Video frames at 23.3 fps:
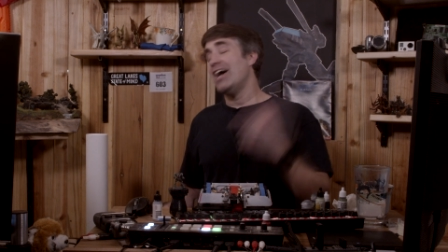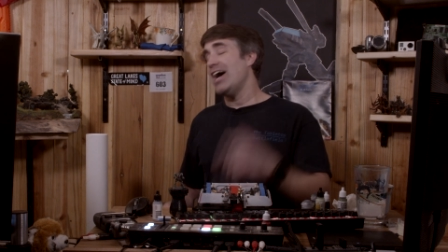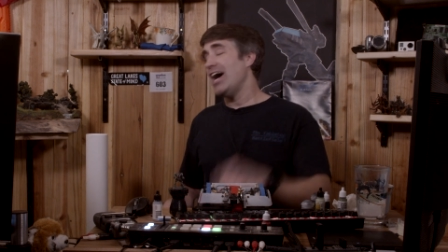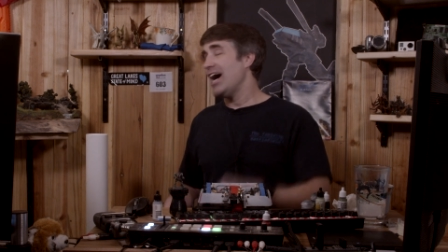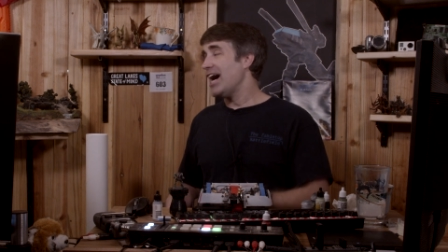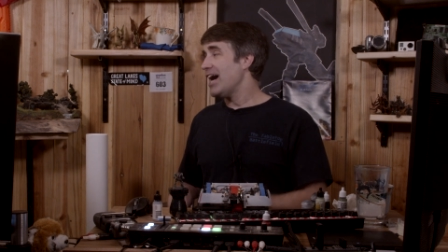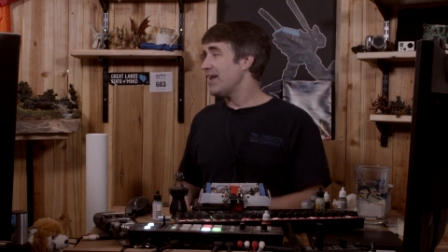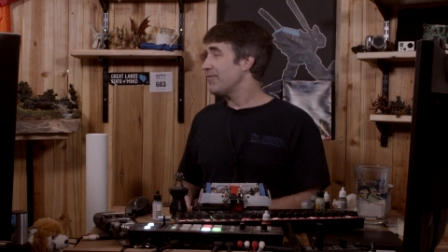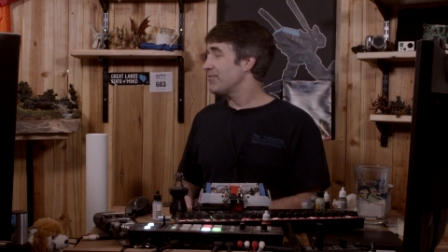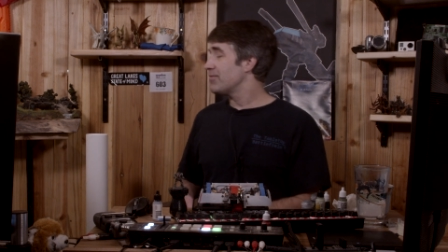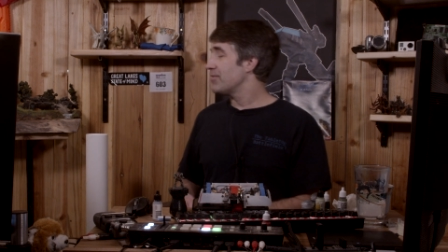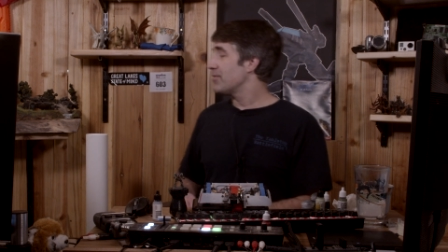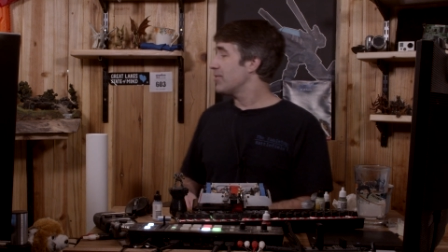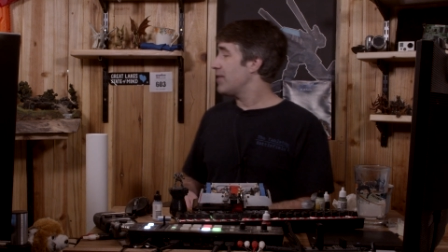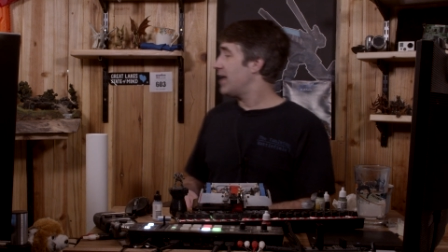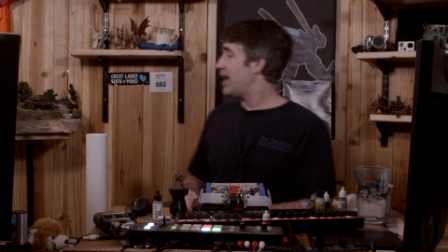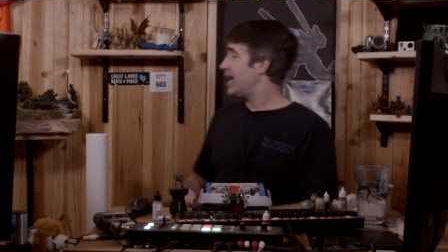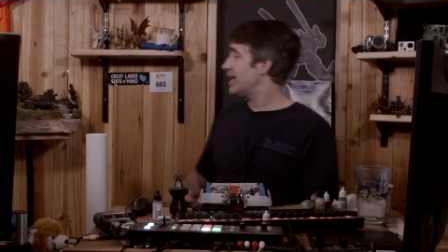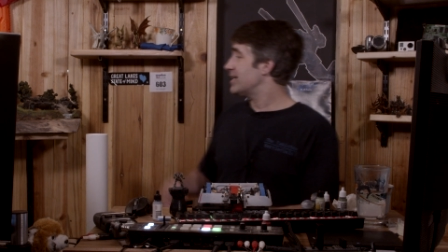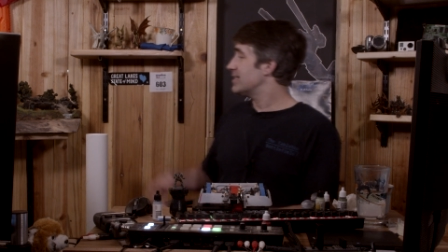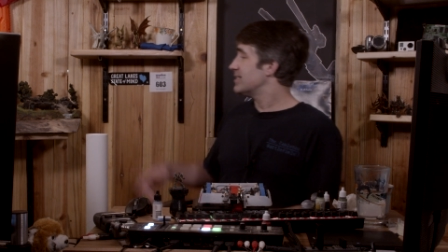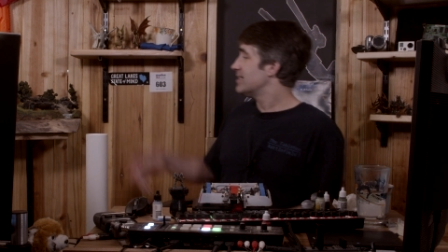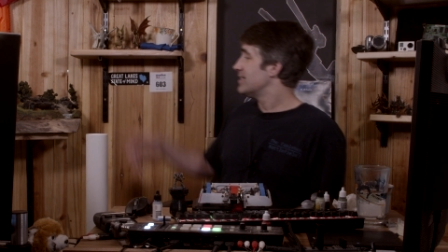After
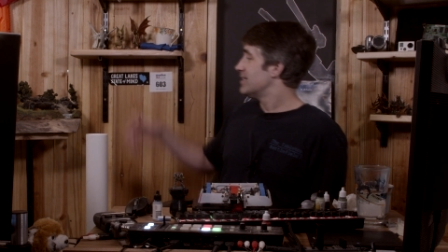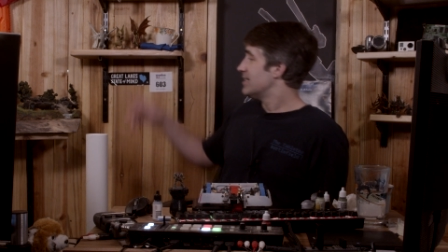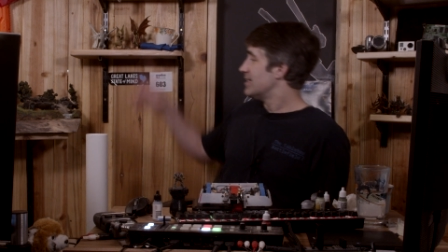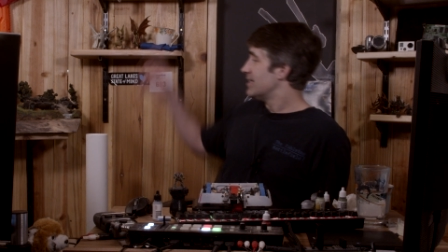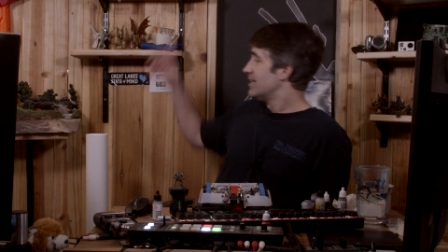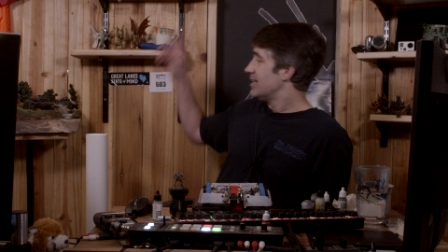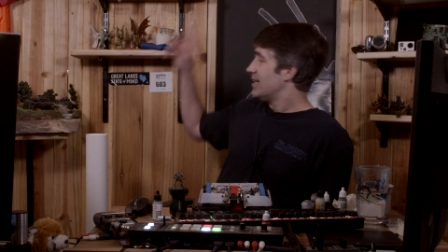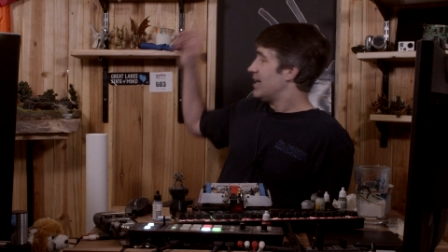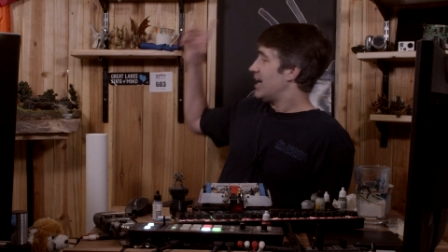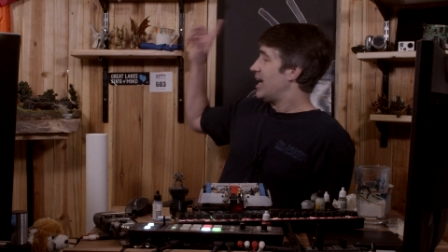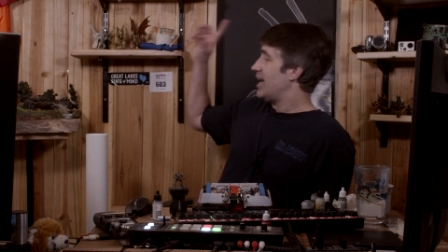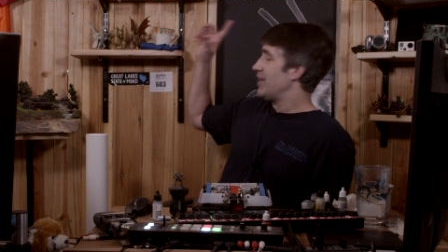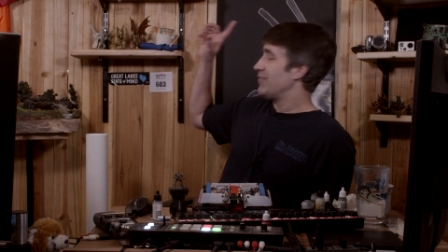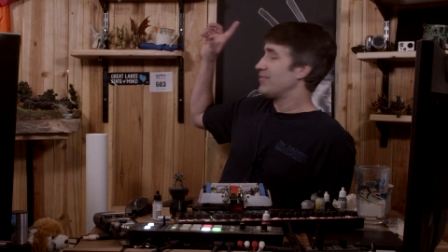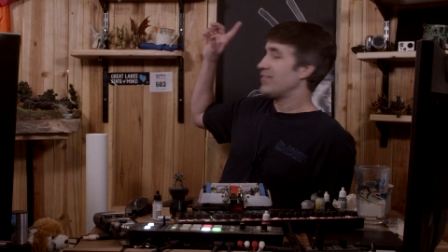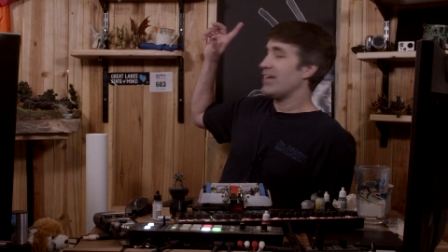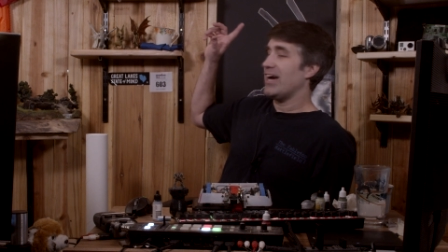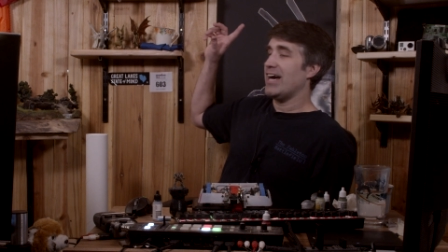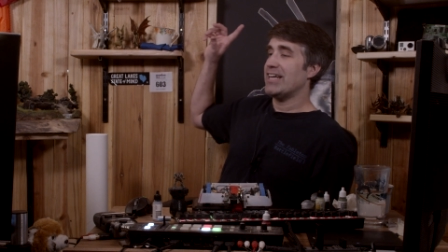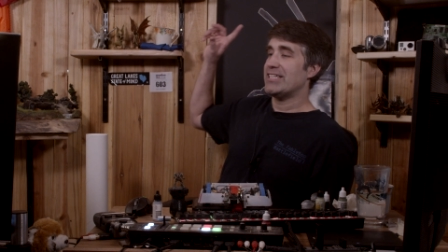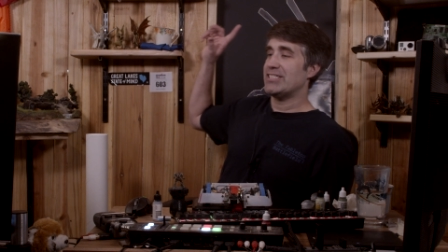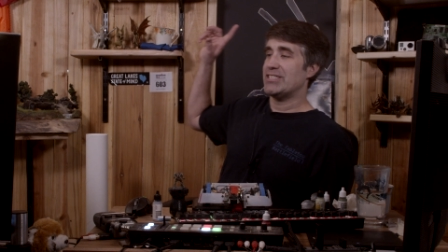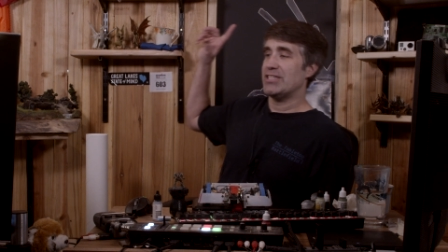that, I've
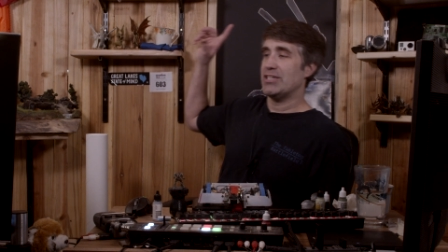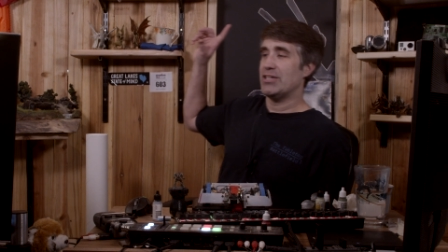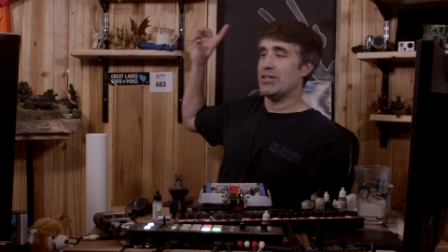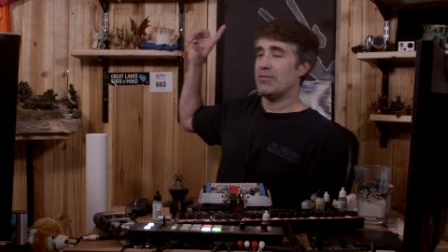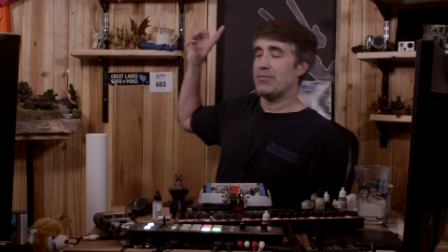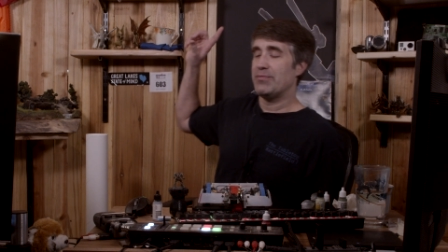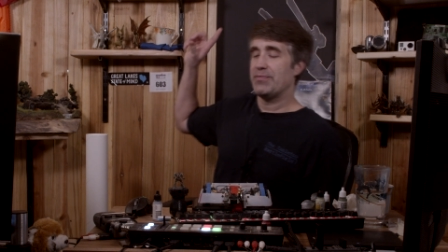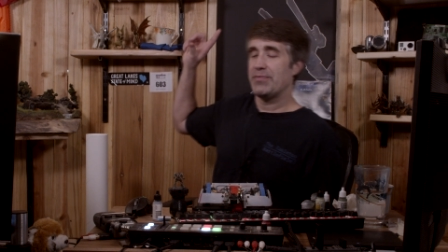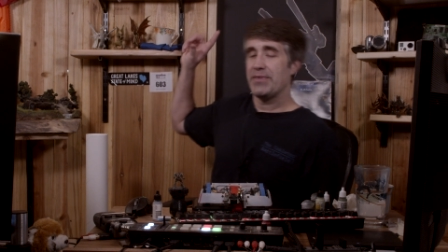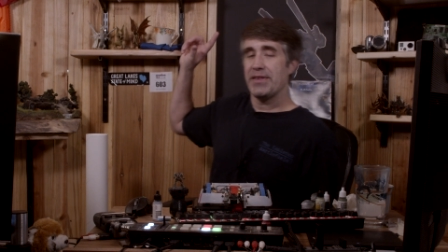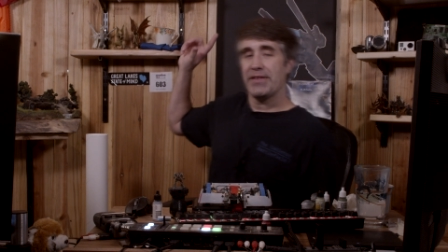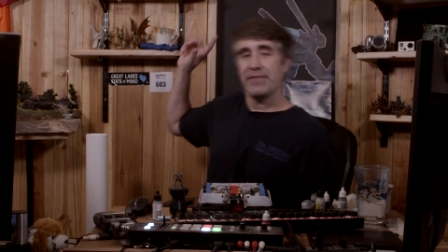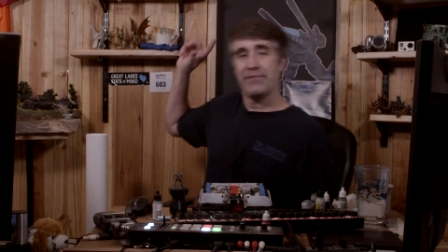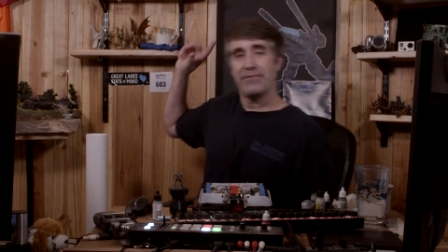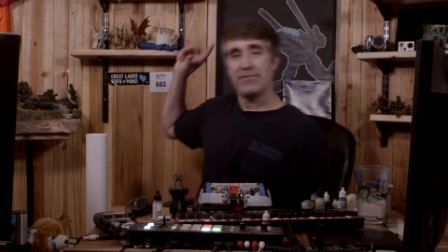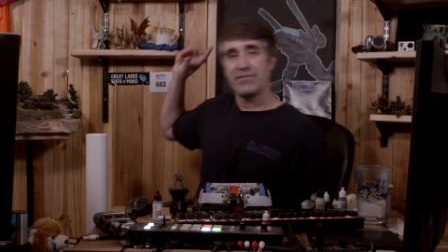got some